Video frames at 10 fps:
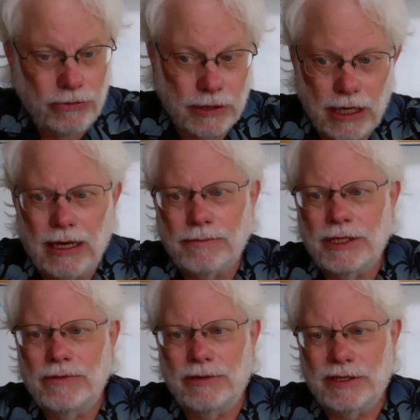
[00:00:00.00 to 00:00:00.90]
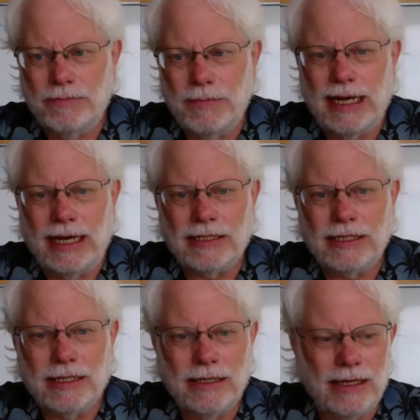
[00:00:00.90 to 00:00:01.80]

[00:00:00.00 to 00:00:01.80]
the Compton with mass.